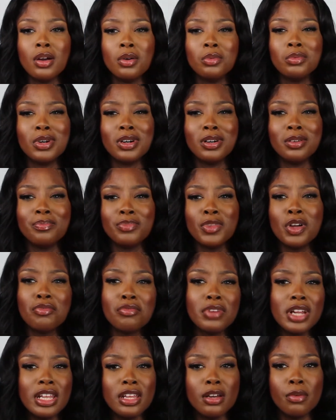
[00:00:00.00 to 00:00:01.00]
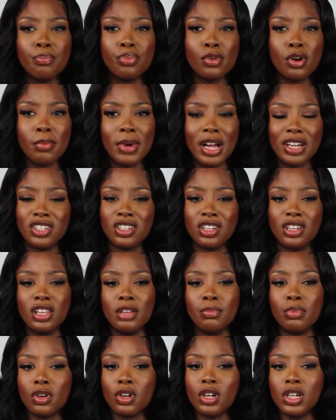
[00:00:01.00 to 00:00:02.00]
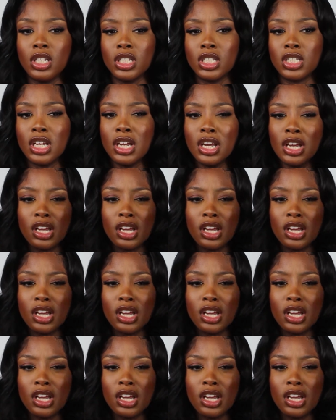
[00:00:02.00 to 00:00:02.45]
Well, not really a bob actually, because